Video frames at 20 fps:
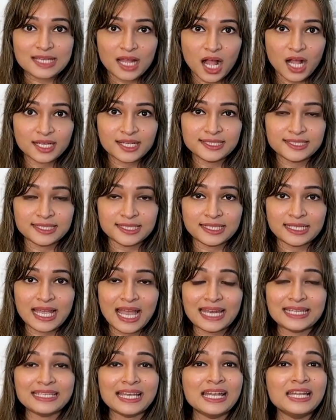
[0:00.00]
targeting
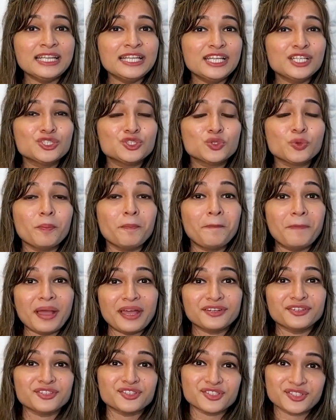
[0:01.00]
and can lead to
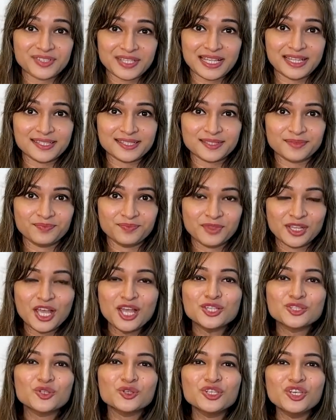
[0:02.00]
better sales.
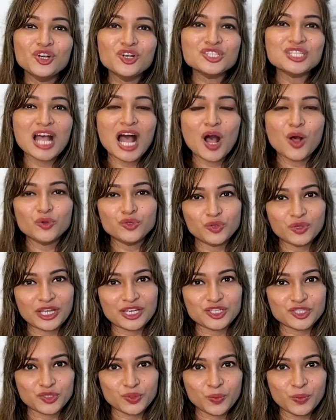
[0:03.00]
So here's how you
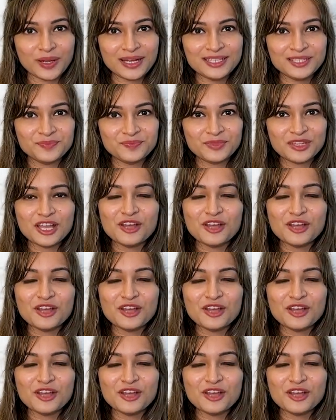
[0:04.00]
can do it.